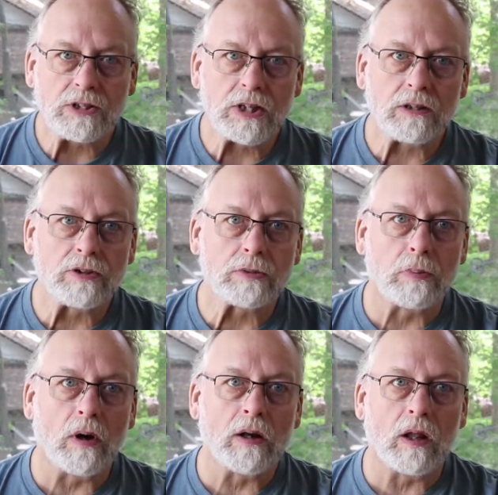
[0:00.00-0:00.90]
settlers
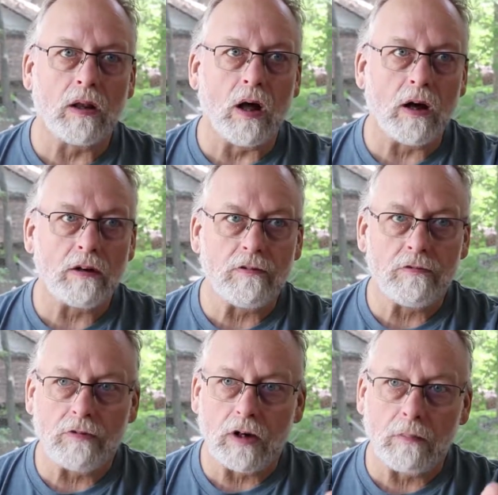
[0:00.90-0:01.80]
brought a lot
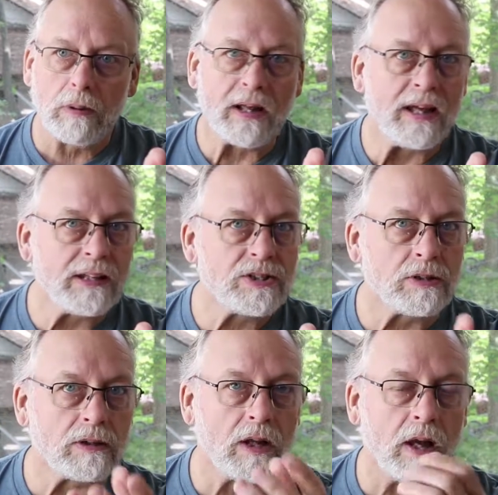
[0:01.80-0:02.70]
of plants
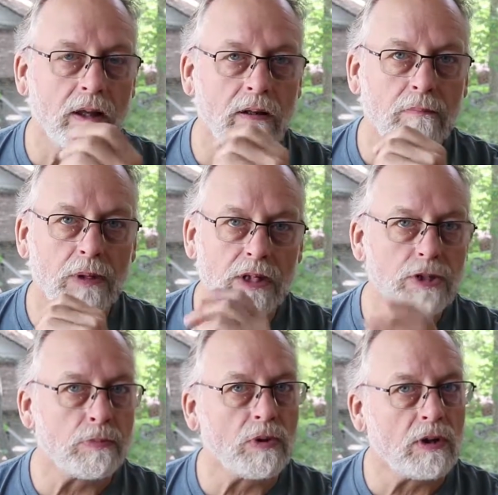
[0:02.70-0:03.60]
and
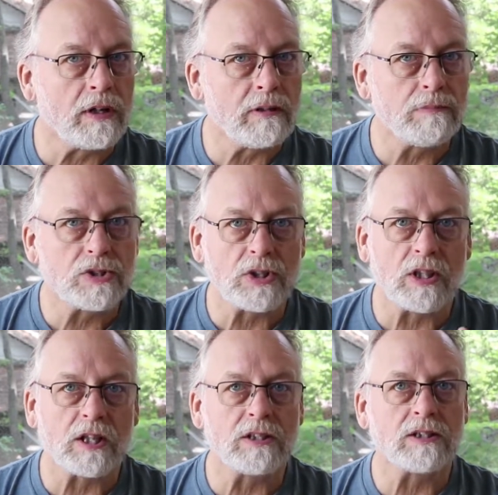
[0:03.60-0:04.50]
medicinal items and
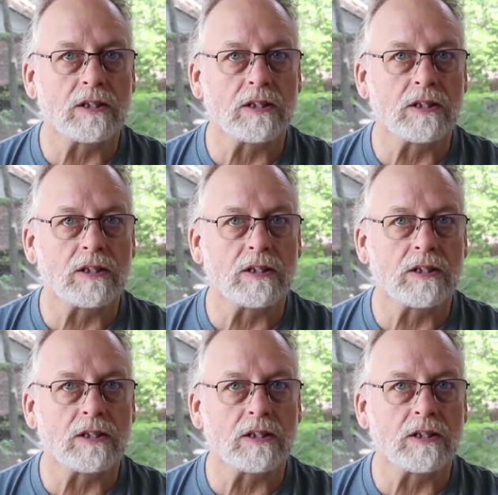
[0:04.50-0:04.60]
things